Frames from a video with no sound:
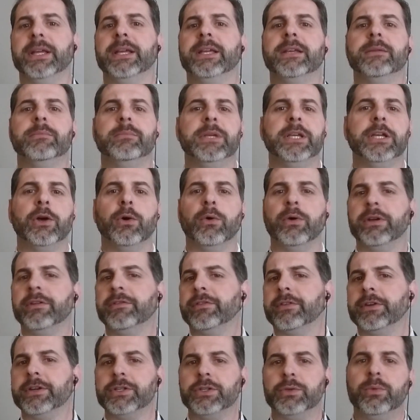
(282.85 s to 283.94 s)
It can be going
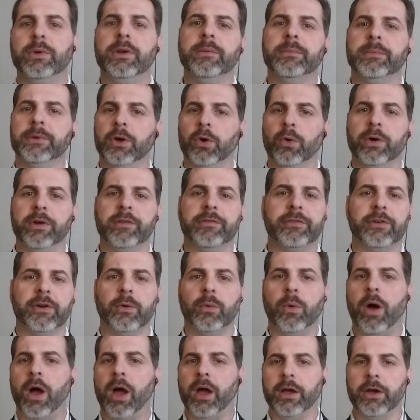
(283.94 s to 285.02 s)
for a swim, going for a
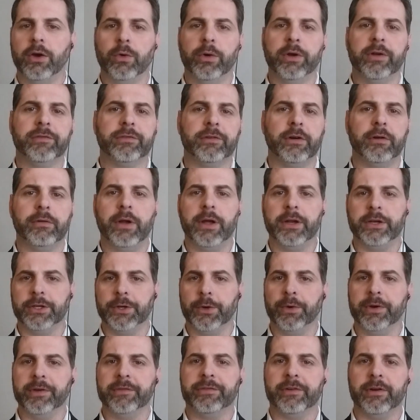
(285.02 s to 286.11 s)
walk, going for a run,
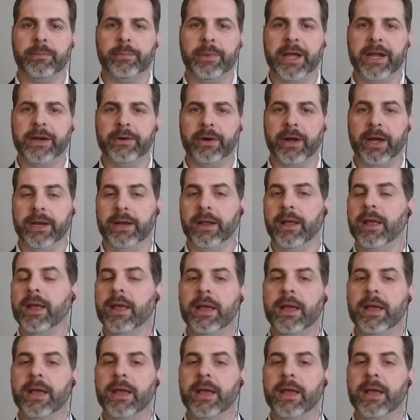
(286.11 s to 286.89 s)
going for a bike ride.